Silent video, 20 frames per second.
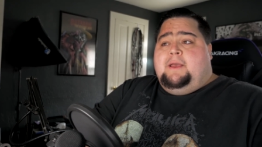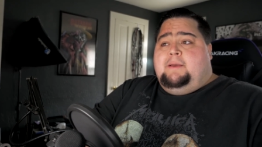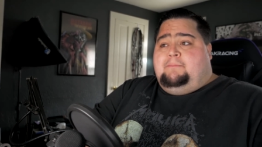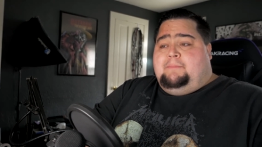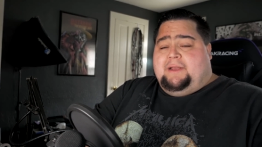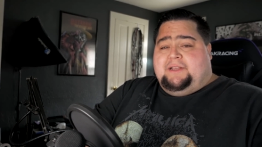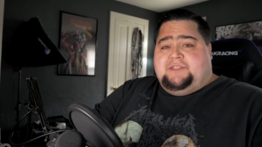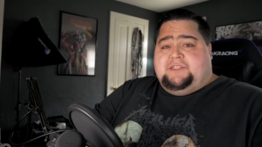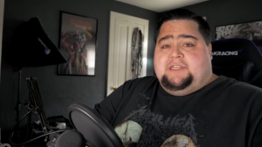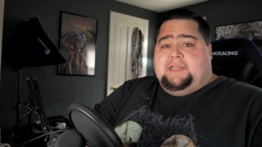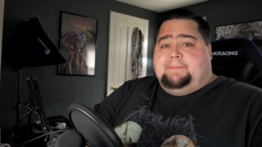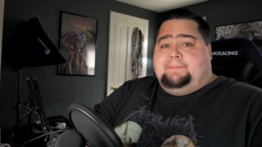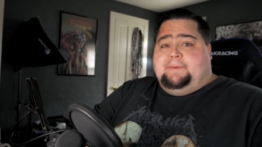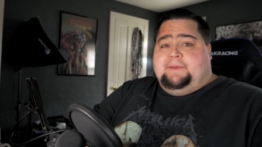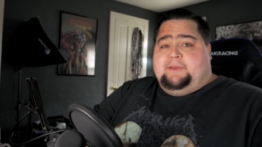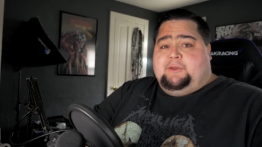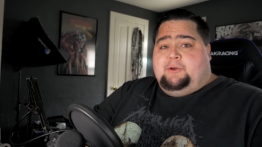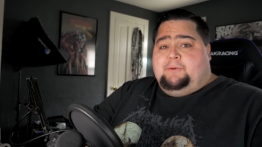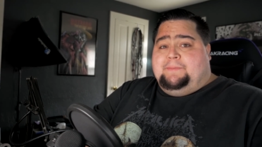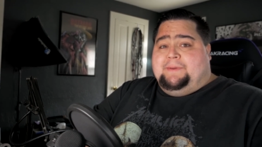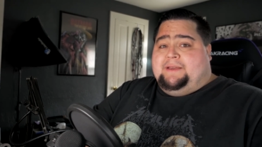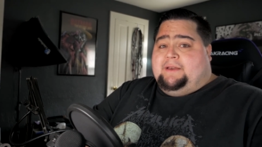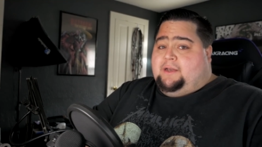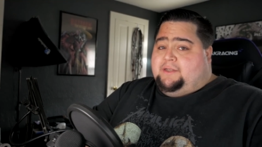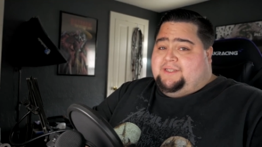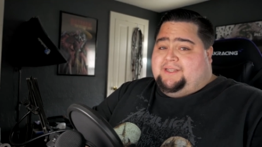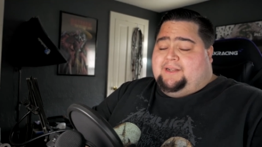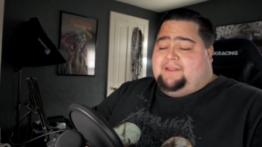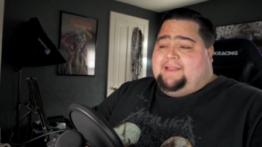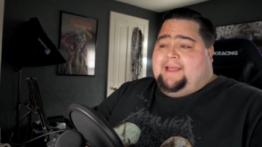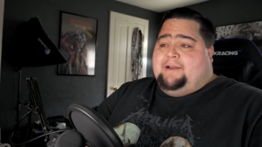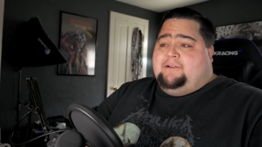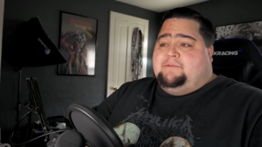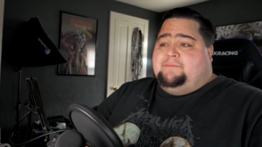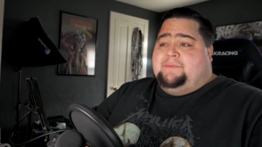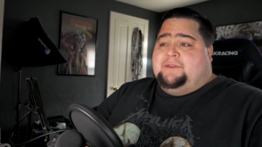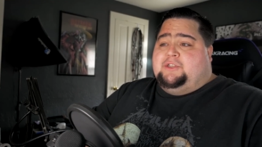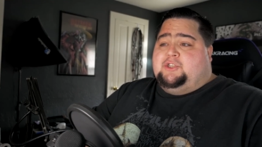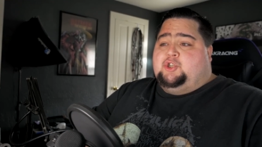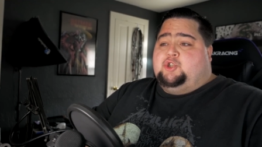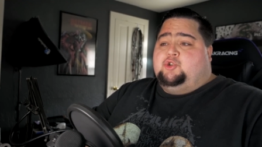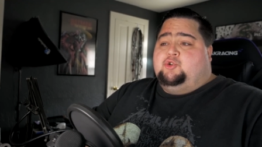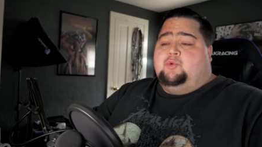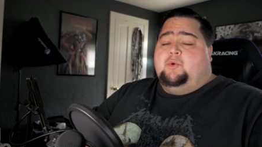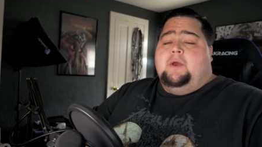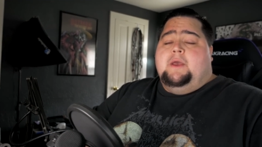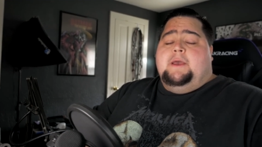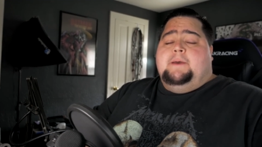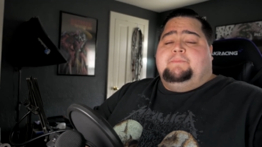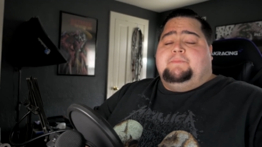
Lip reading: my CPU because it allowed me to